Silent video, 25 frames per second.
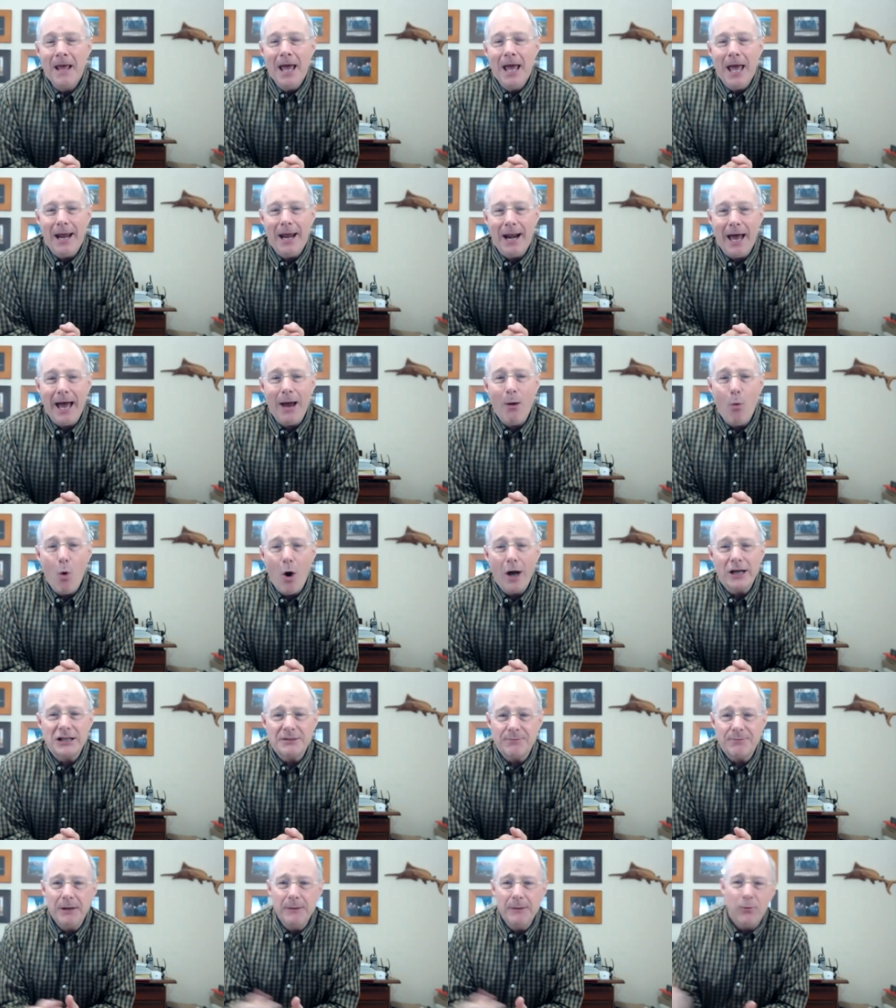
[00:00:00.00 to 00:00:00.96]
And I
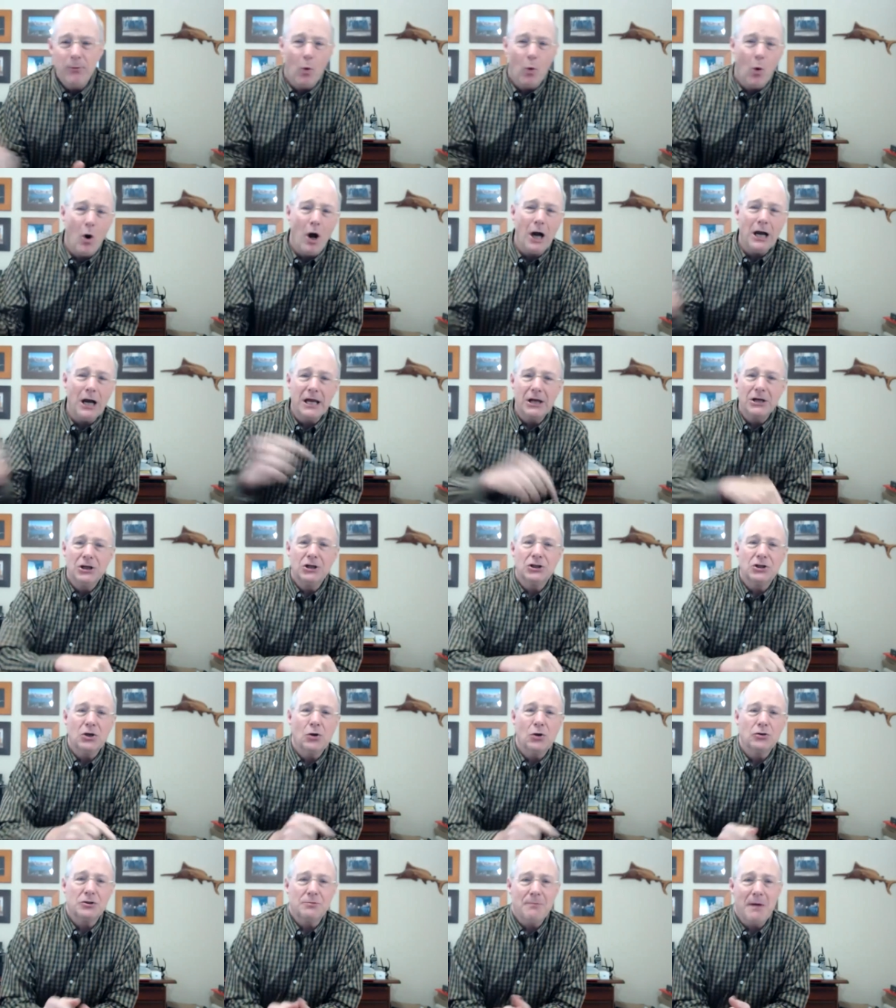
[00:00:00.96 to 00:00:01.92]
watch people walk into
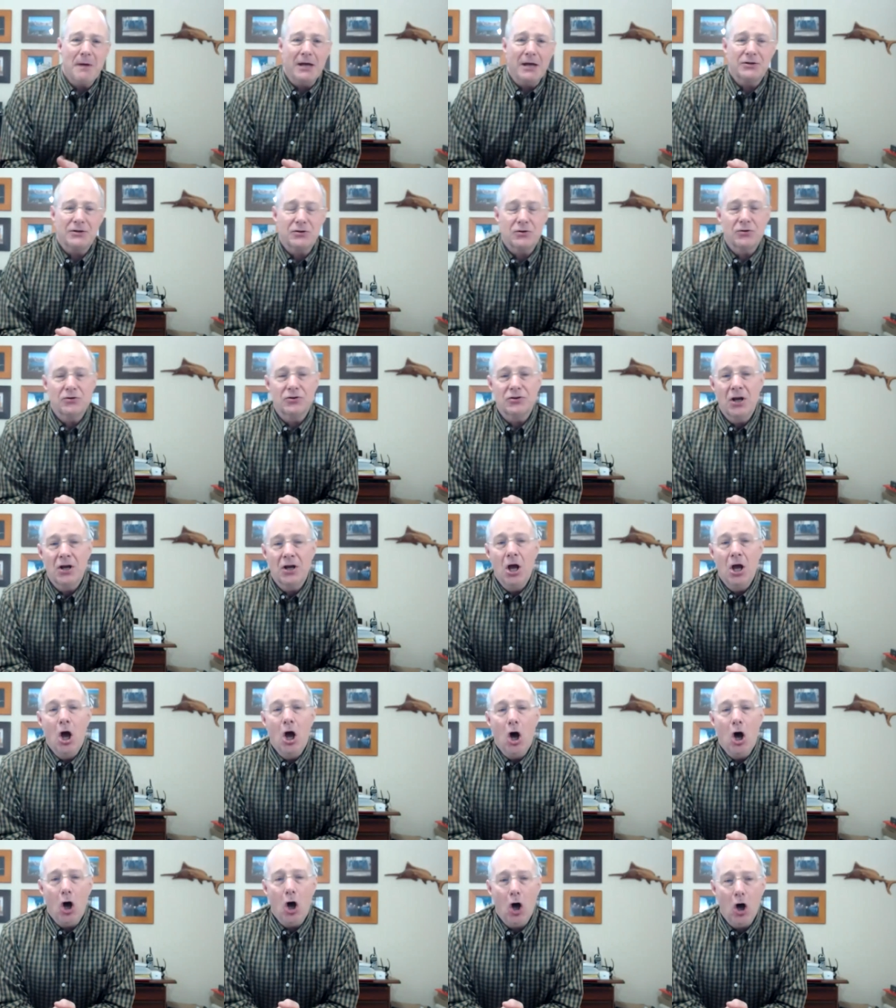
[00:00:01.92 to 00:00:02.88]
Toastmasters
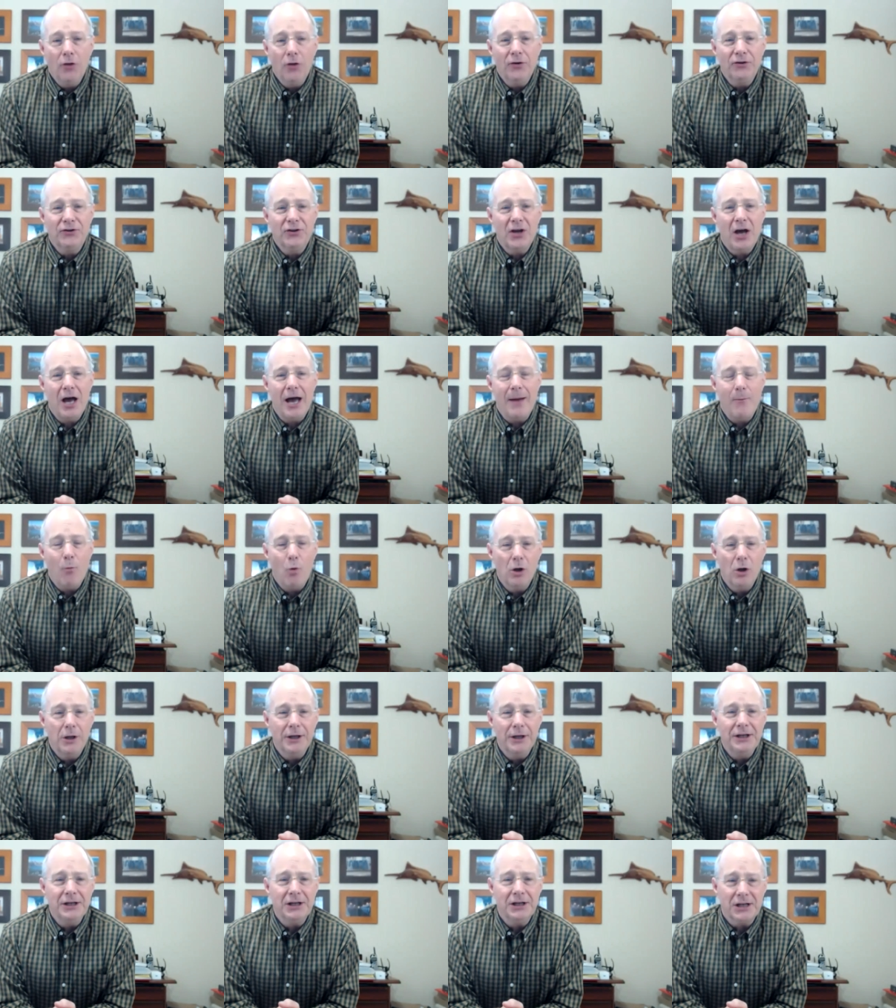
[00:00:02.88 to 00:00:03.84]
all the time,
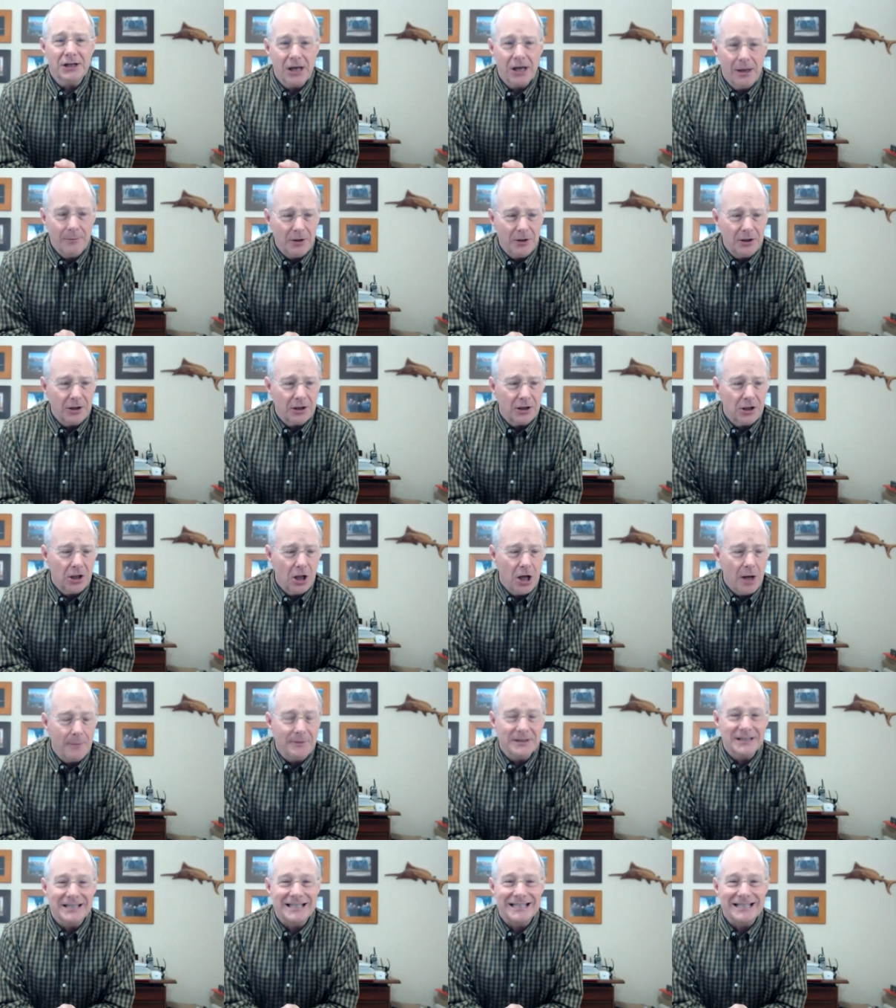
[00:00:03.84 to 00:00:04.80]
willing to come to the
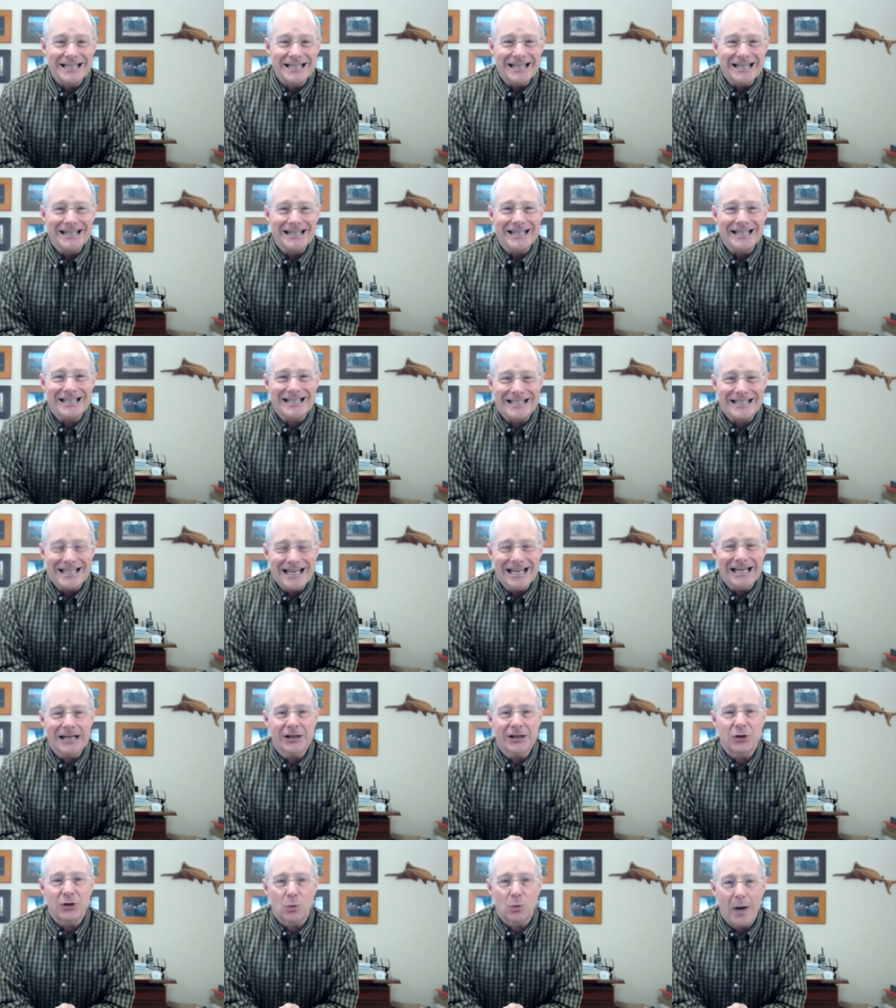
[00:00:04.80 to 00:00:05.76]
club and sit in the seat
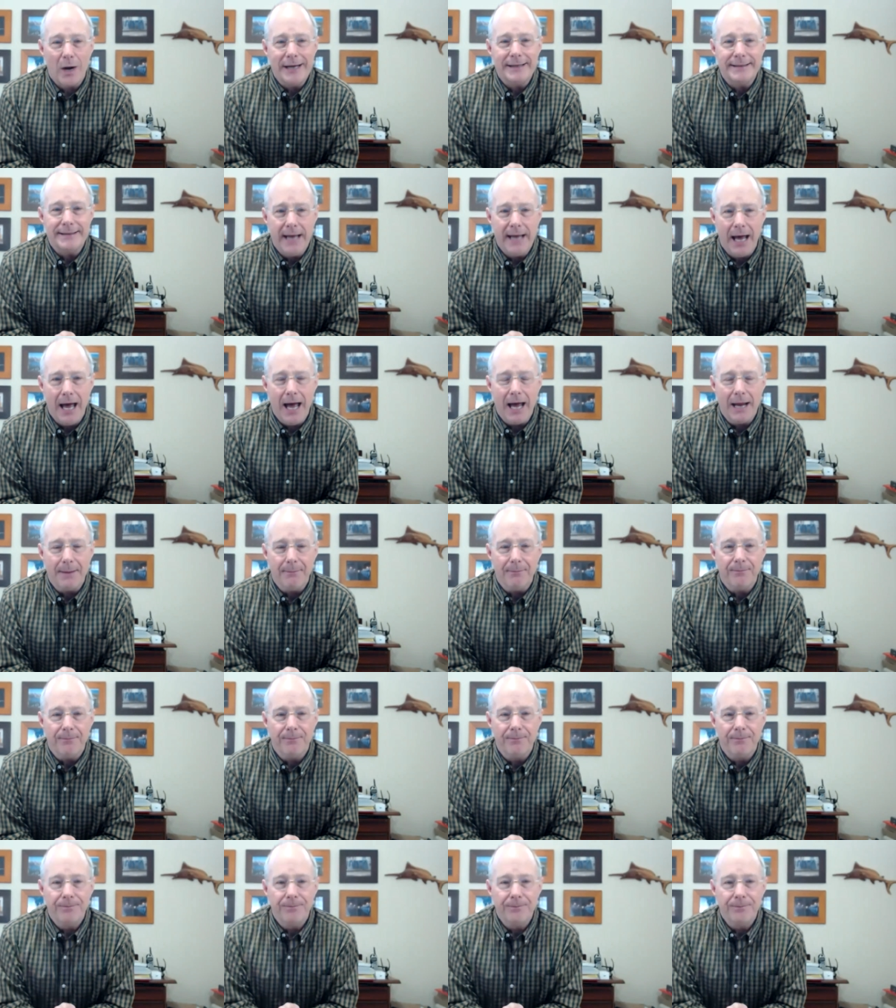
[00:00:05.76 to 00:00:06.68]
at the right time.